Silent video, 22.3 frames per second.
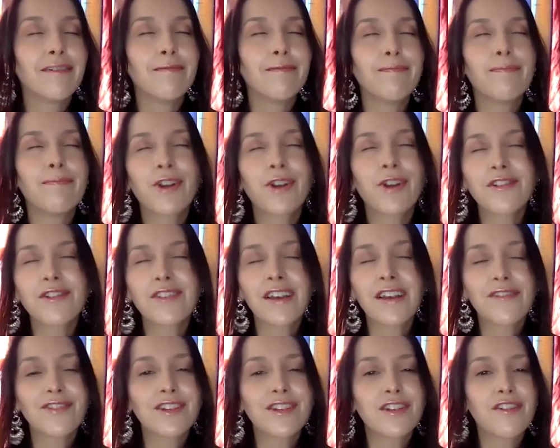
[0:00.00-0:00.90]
put
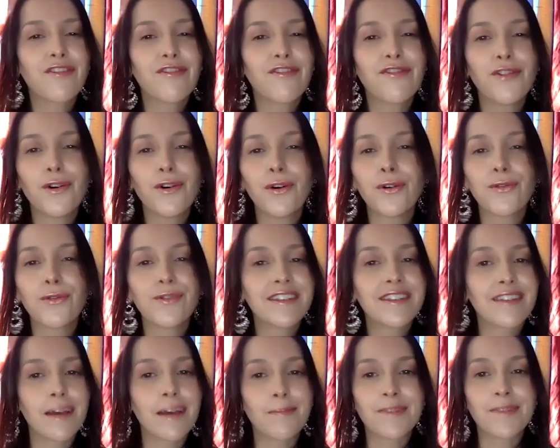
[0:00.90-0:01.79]
ourselves into full
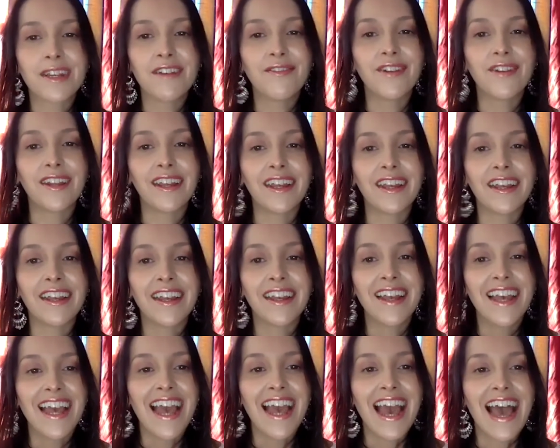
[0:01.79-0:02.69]
receptivity,
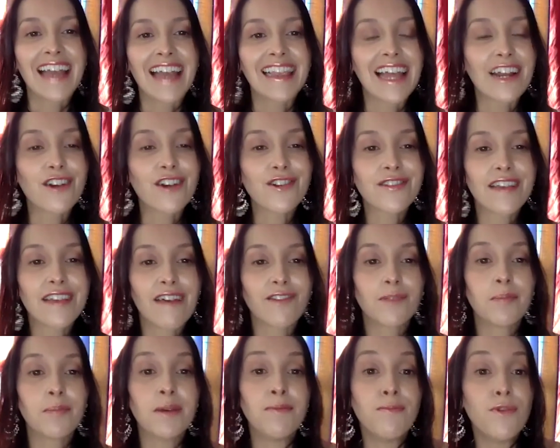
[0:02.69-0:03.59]
and let ourselves
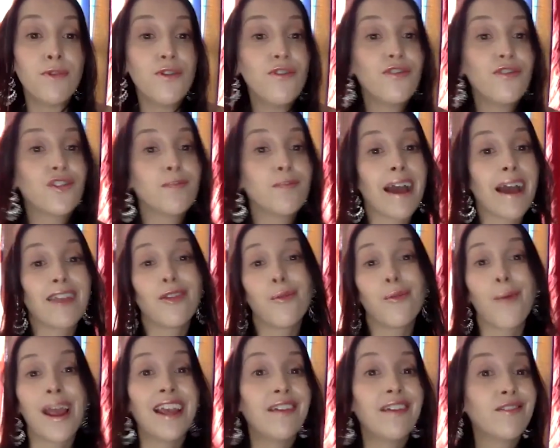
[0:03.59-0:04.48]
be moved by the
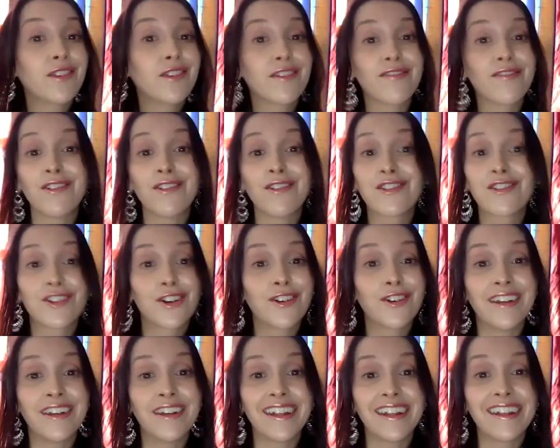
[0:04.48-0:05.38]
waves of
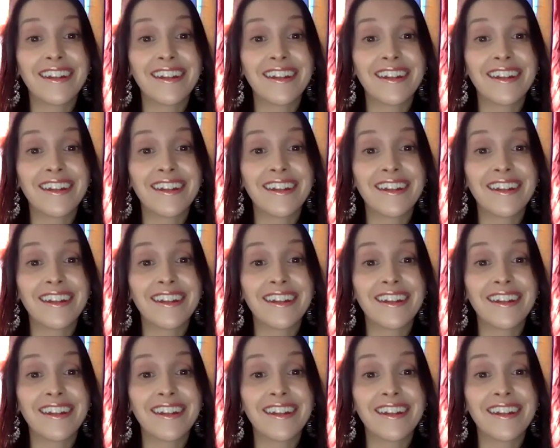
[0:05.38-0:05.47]
uncertainty.